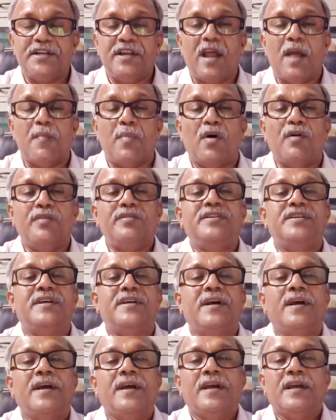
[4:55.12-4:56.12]
about
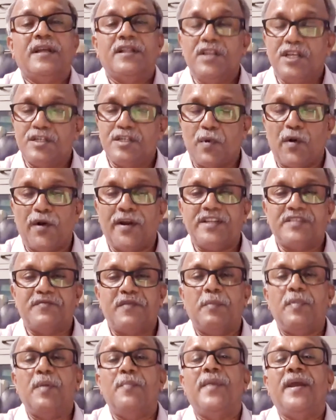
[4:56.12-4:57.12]
this product
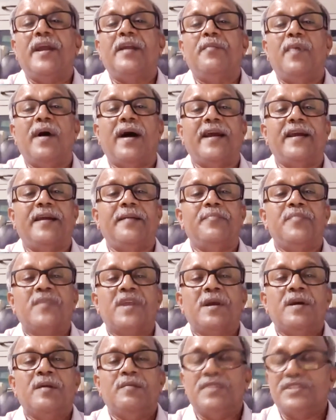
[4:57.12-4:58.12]
will be made by
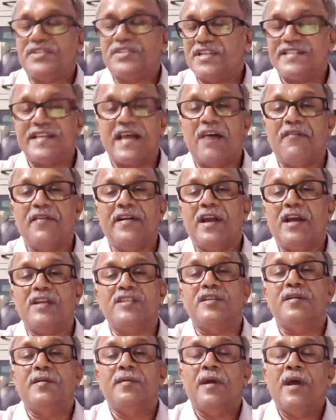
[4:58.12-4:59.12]
Mr. Savan
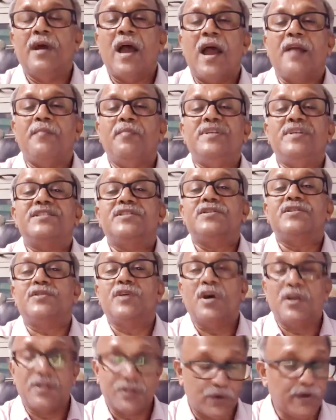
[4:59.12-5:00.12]
and Ms.
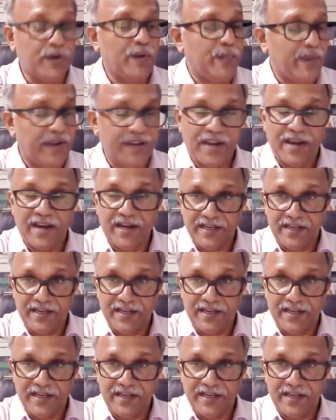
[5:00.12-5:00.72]
Soni Maria in